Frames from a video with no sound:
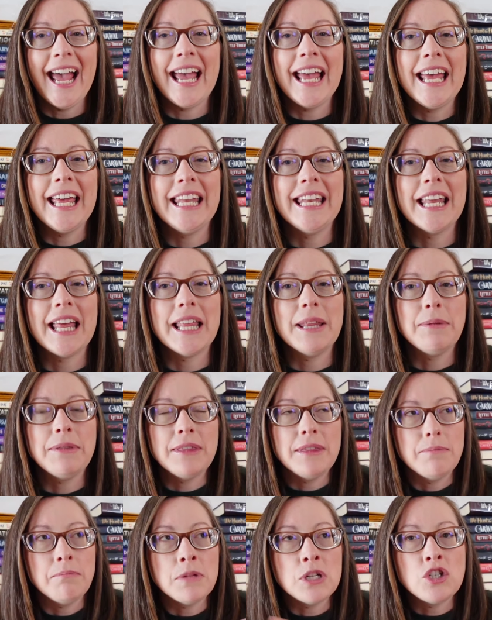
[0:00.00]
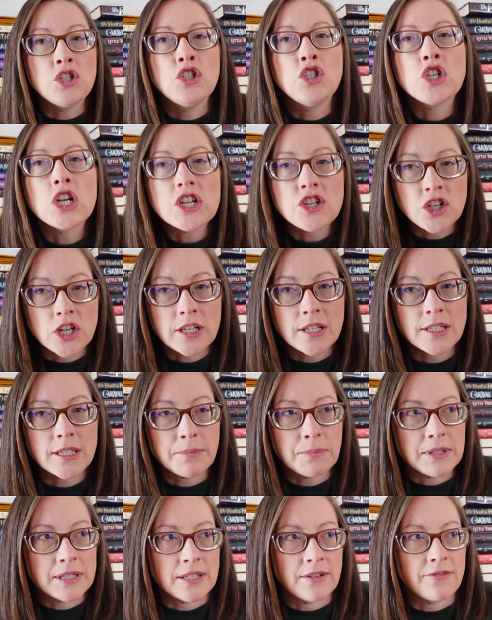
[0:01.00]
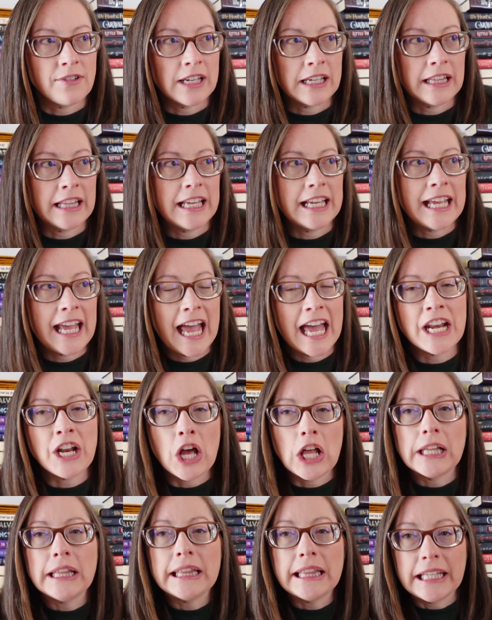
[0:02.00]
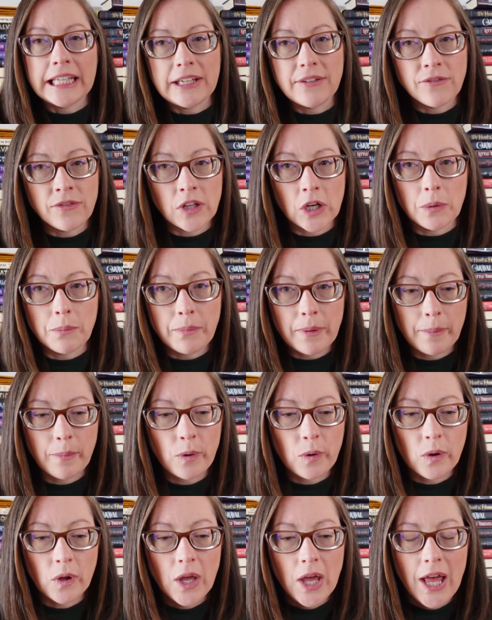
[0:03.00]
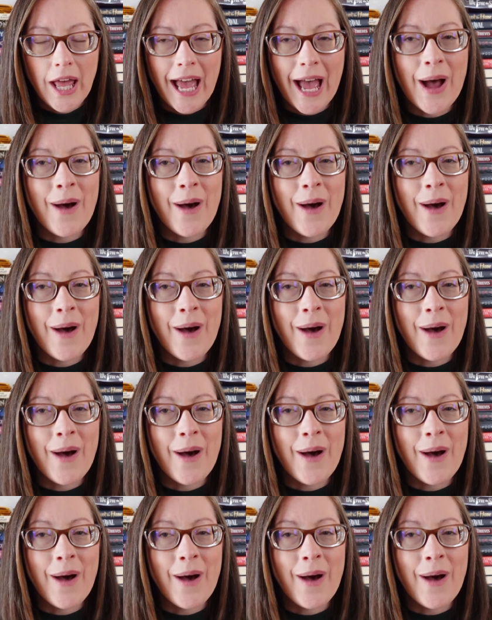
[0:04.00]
and magicians specifically cannot leave their bubble.